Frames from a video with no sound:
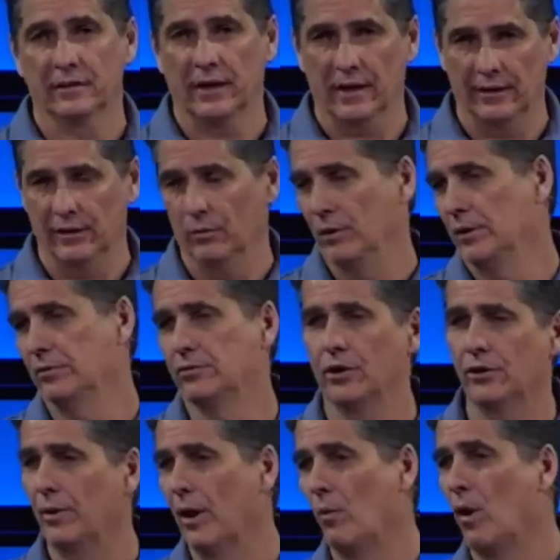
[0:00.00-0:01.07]
And then we
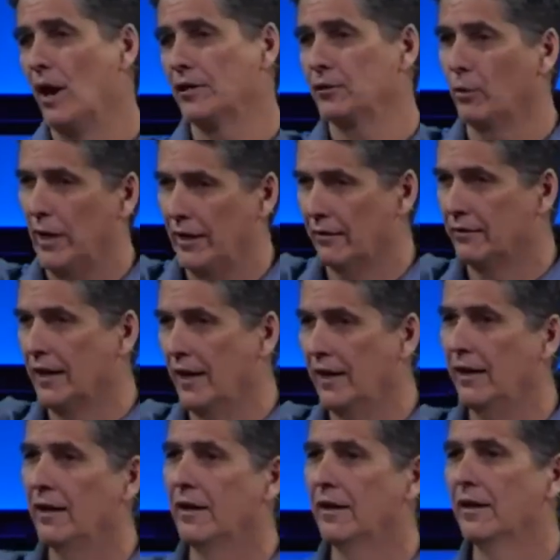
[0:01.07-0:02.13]
turned around and walked away,
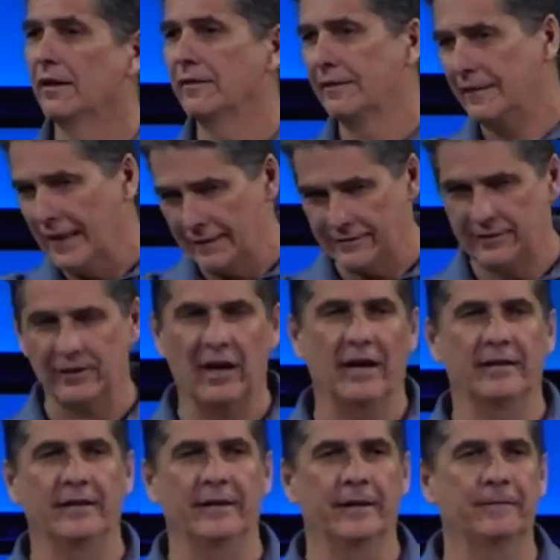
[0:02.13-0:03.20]
okay? That's the
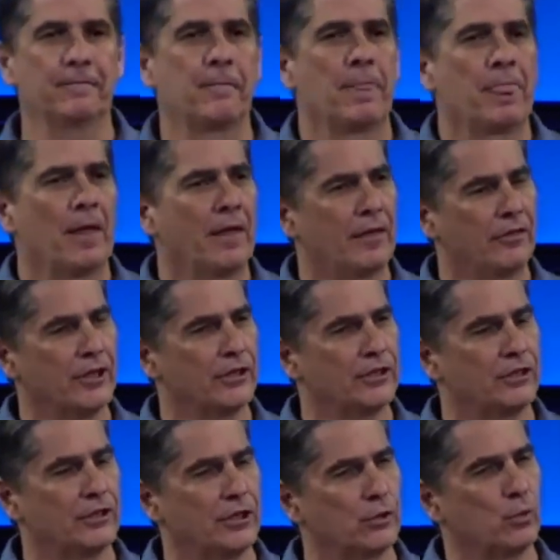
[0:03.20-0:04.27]
idea. That
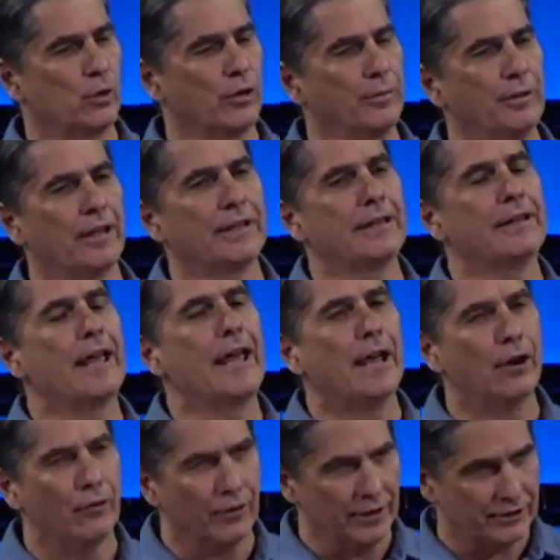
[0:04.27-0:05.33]
this, this word would be like an
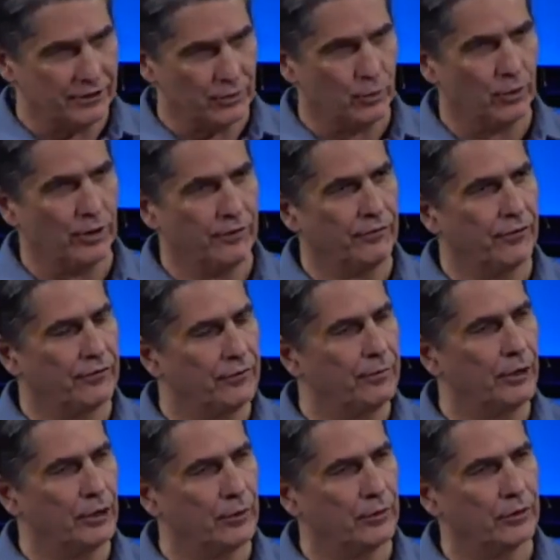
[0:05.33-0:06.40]
aorist word if you're
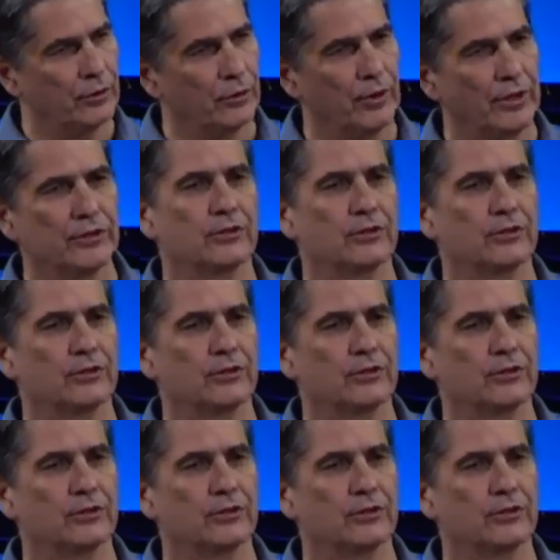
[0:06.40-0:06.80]
familiar with the Greek.